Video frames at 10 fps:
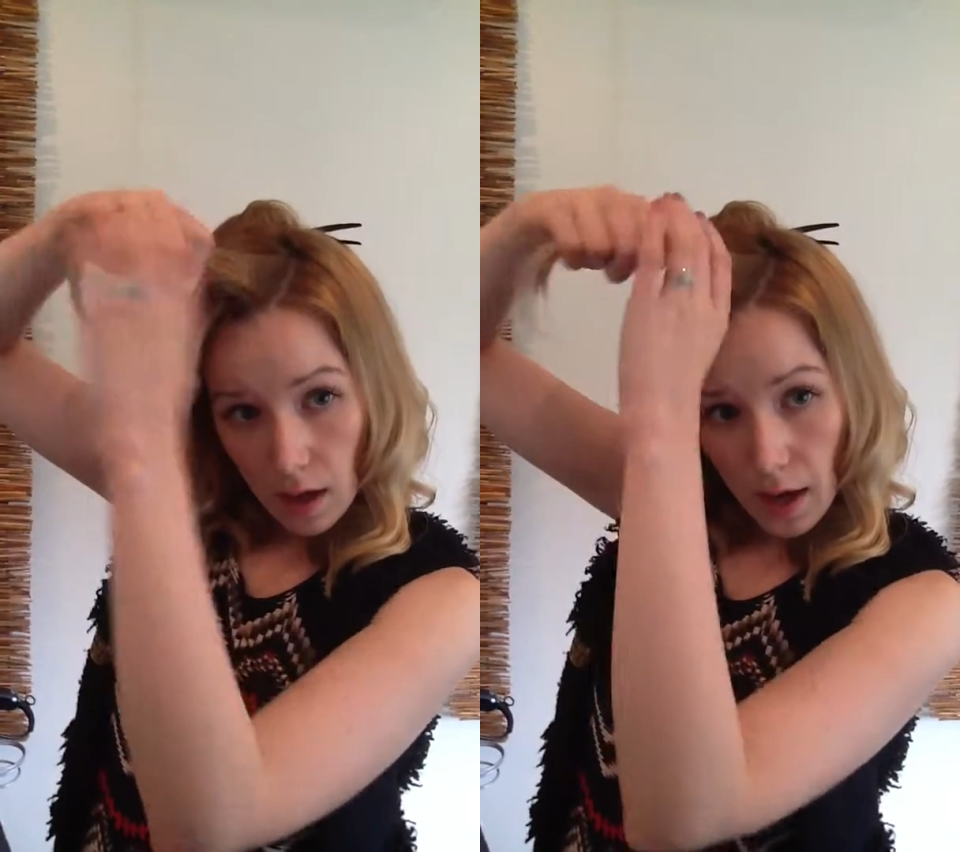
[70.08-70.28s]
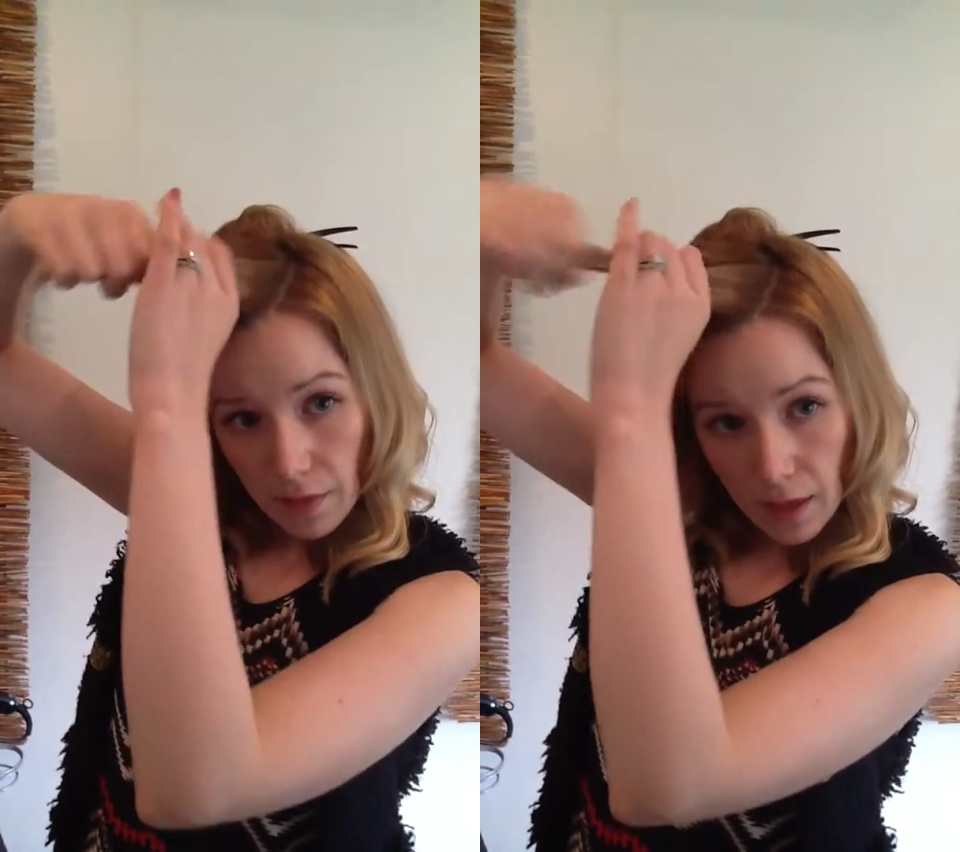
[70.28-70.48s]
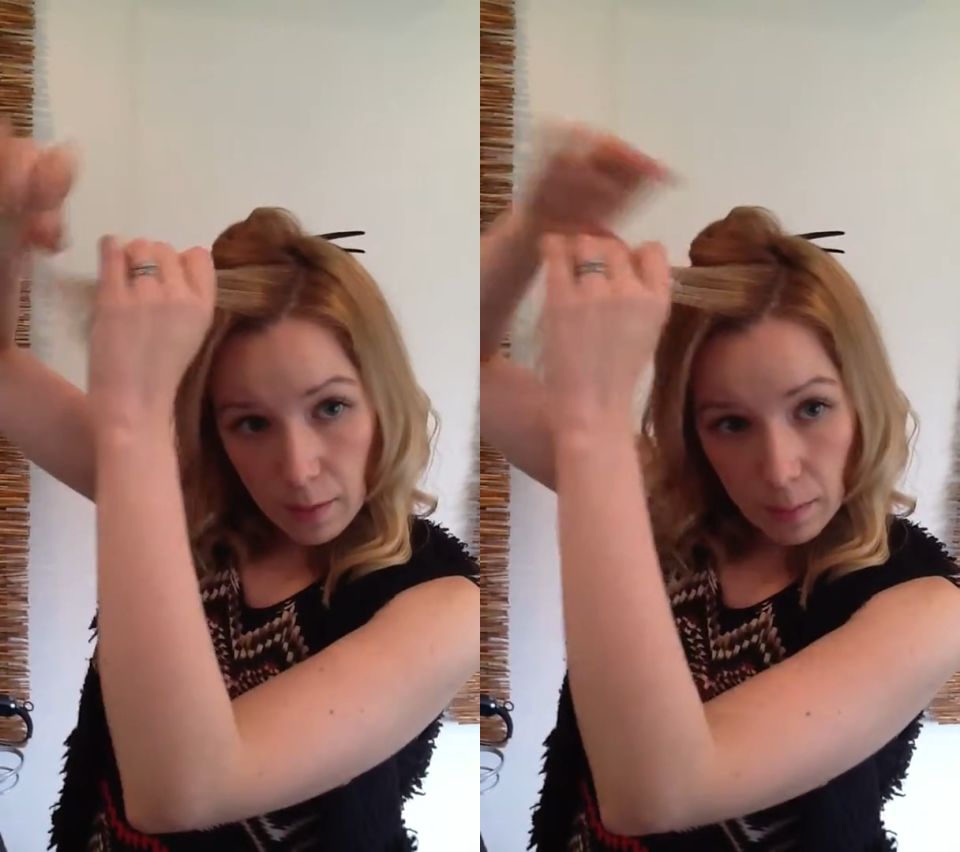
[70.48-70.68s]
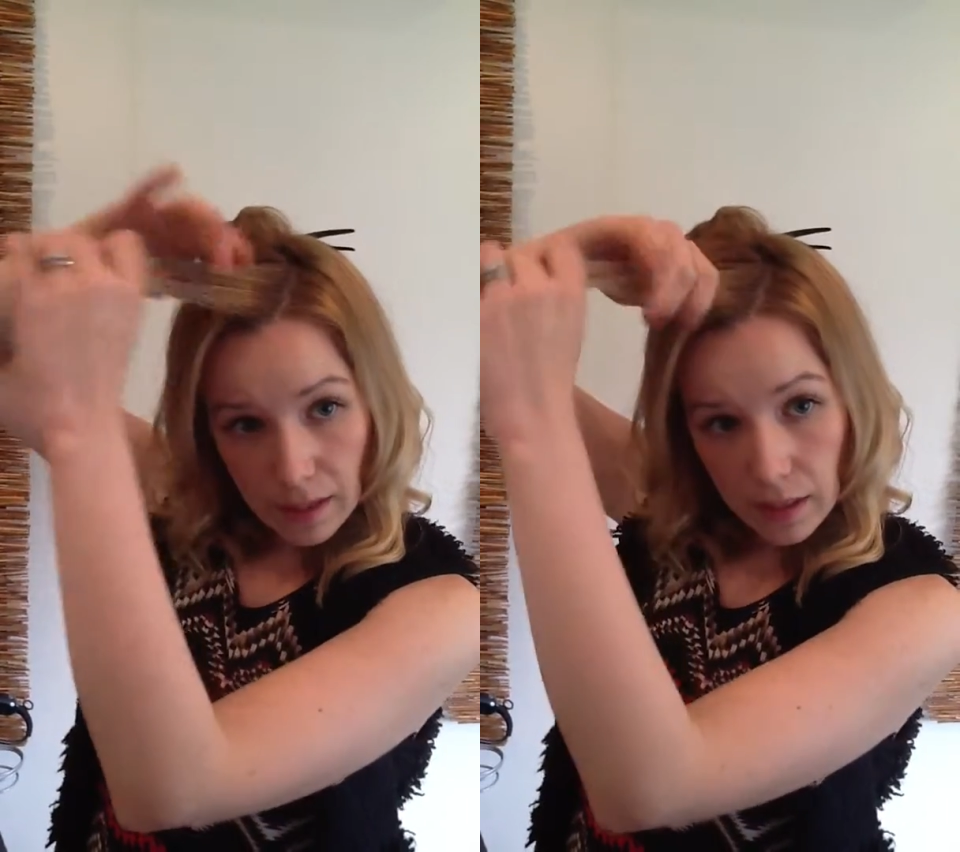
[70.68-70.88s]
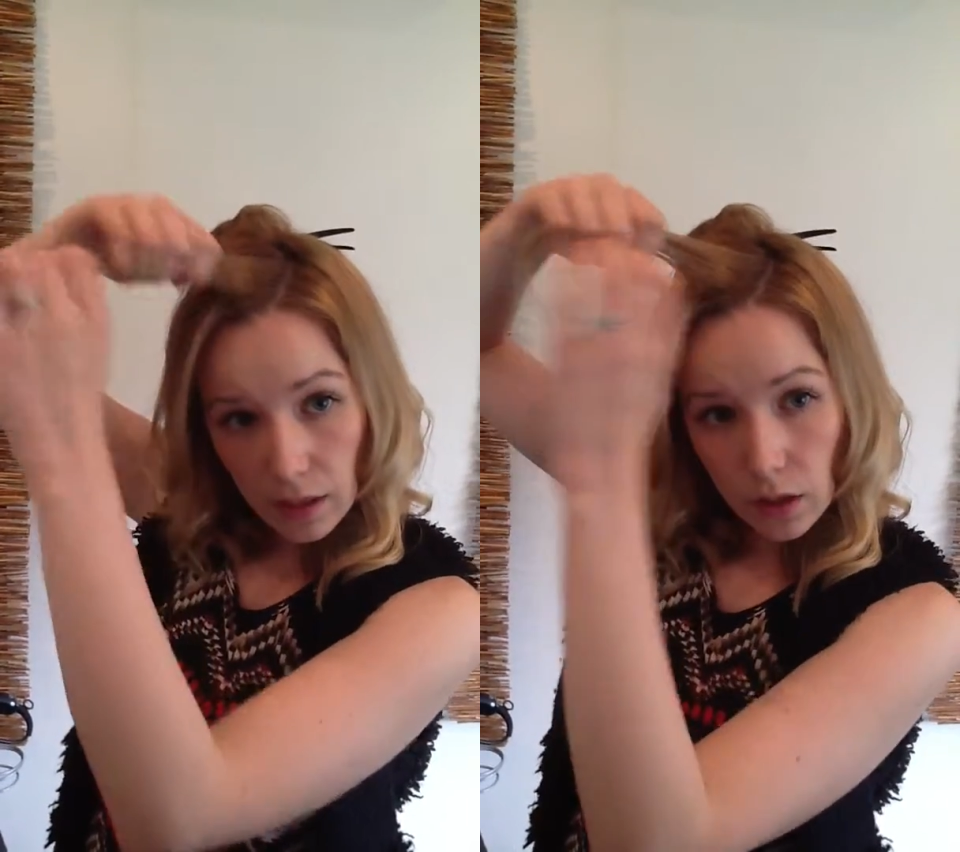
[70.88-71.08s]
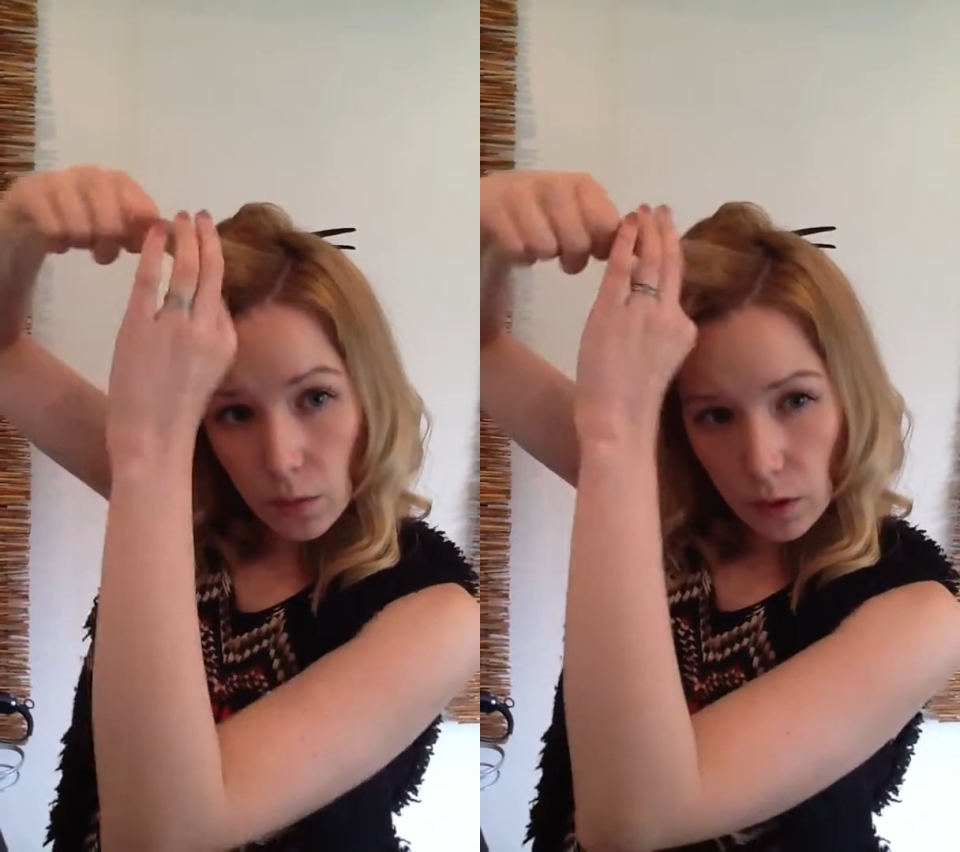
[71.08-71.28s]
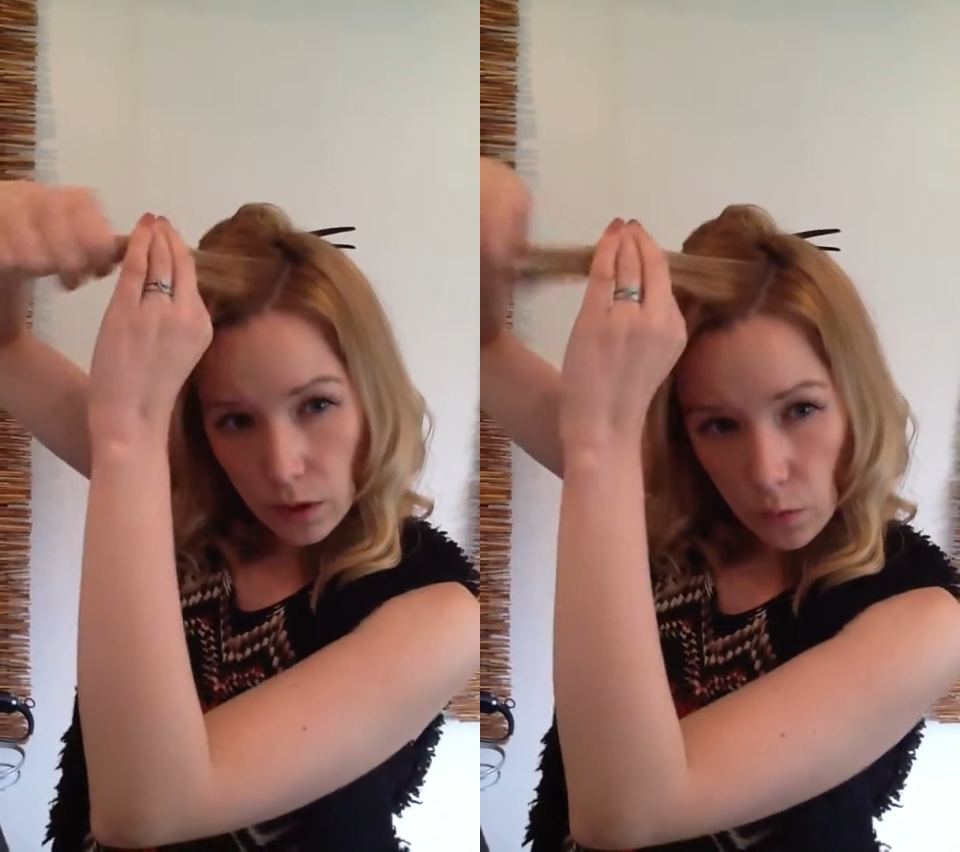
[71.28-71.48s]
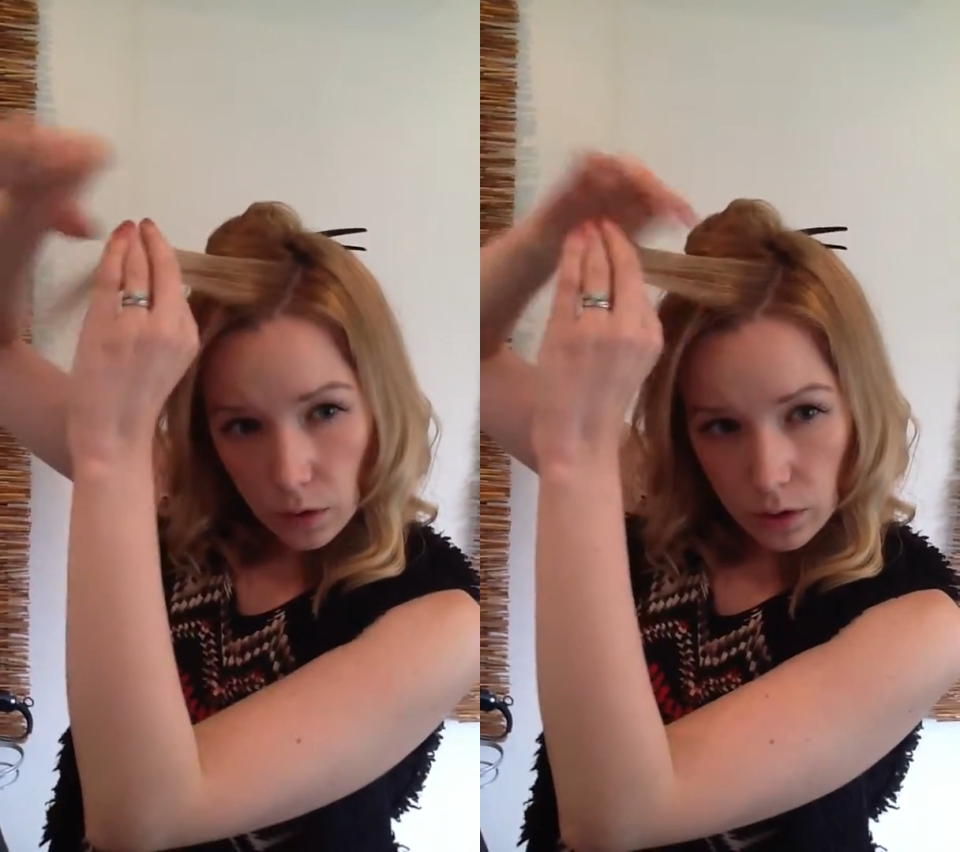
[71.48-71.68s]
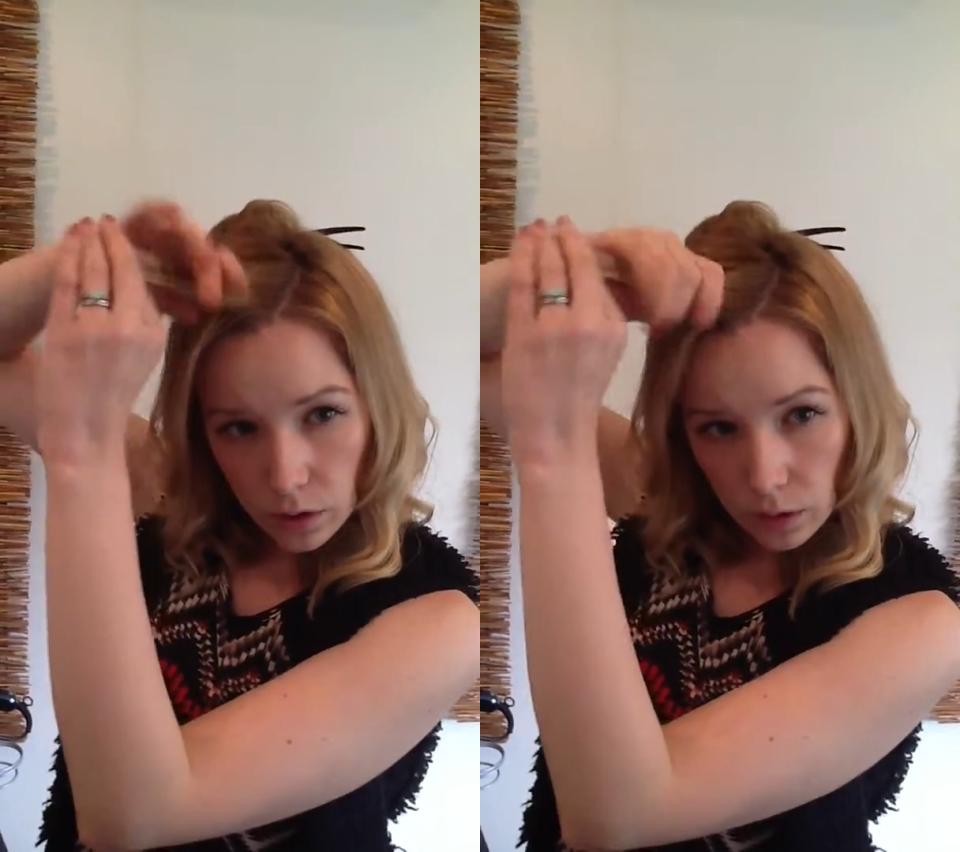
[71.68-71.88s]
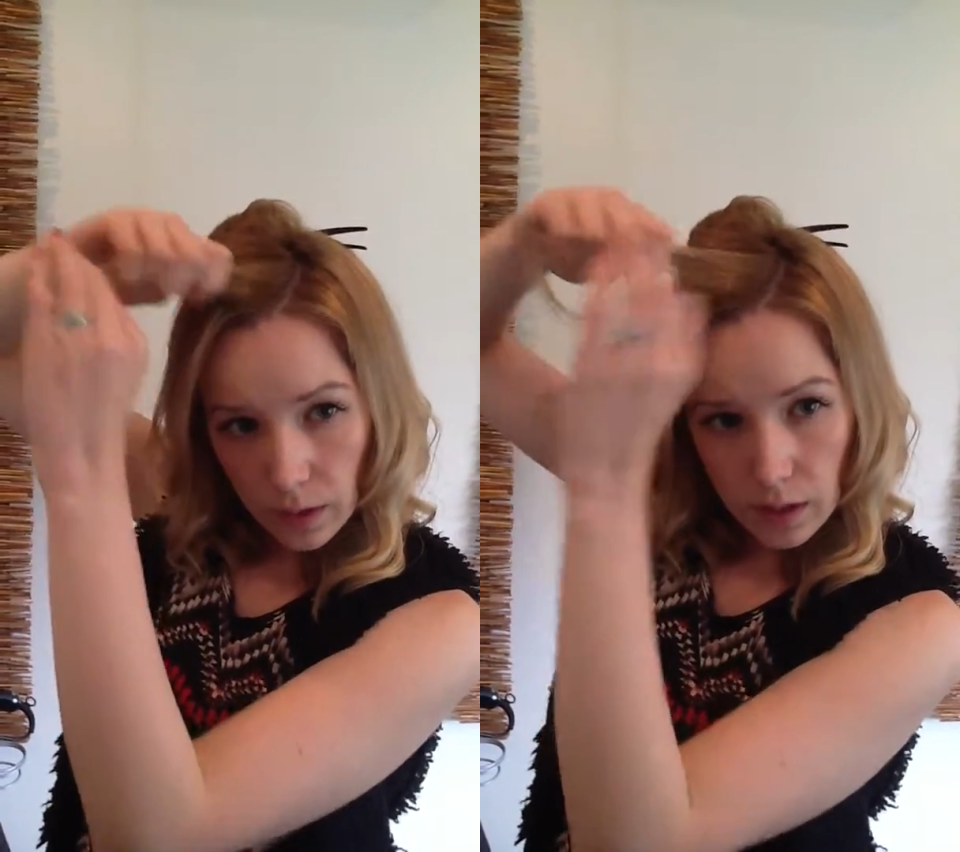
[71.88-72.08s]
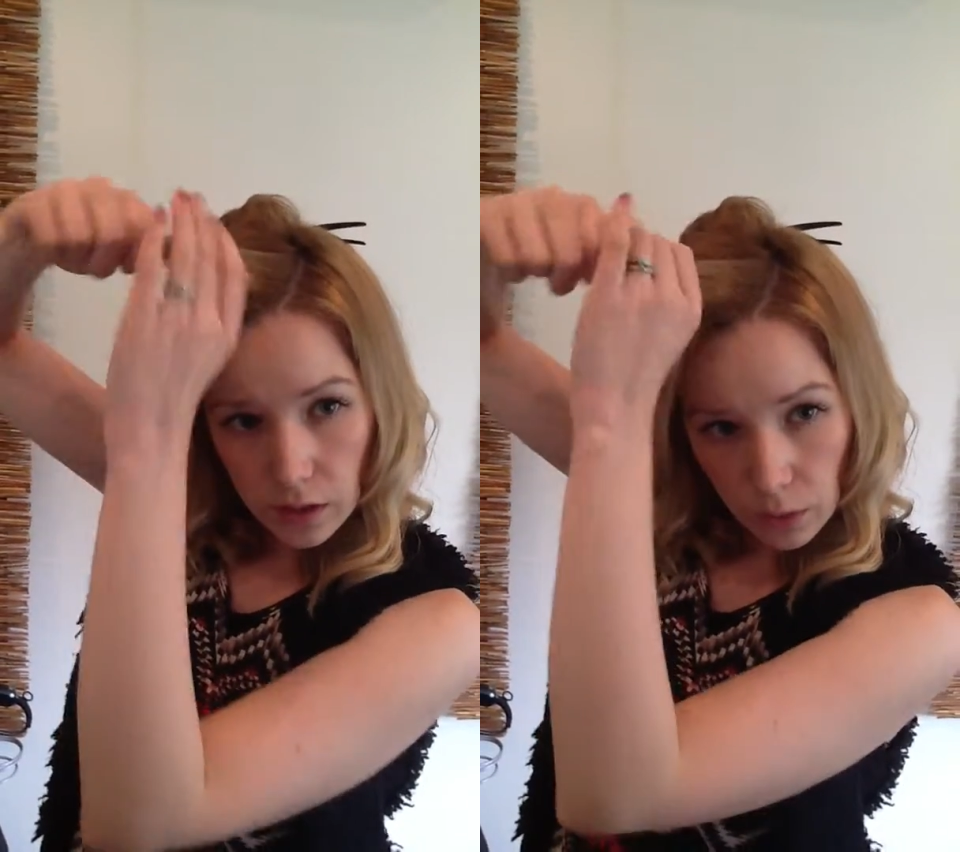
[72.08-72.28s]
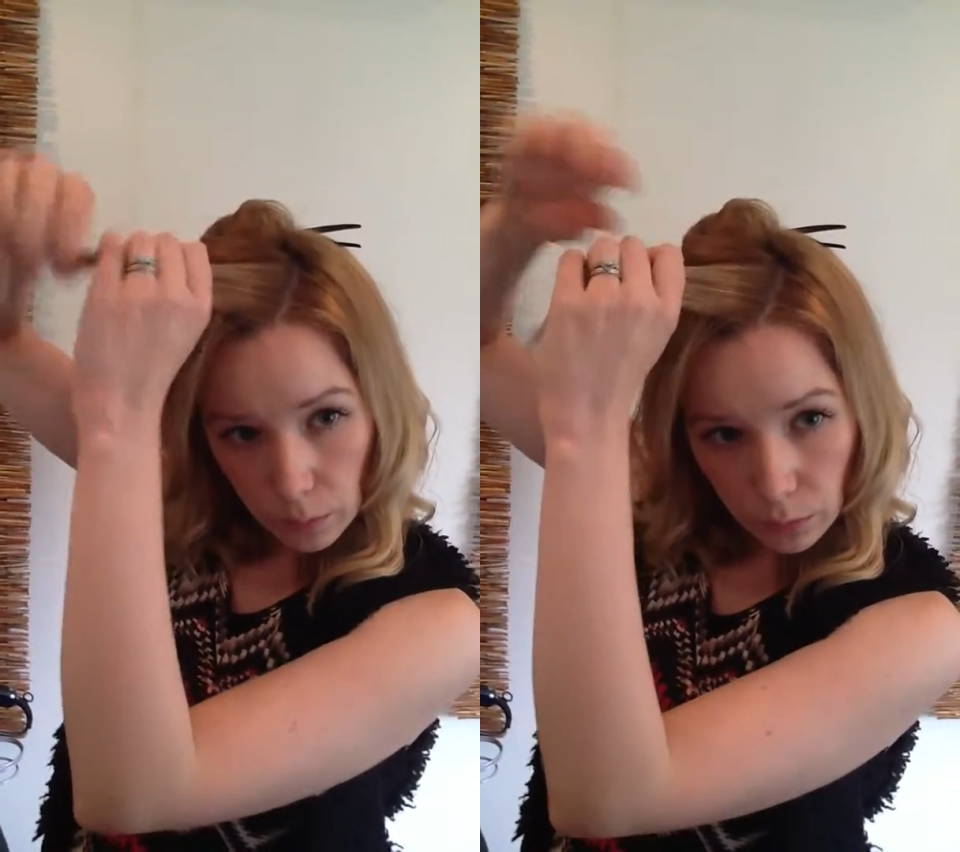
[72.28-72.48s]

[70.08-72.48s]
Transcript: And then basically what you want to do is you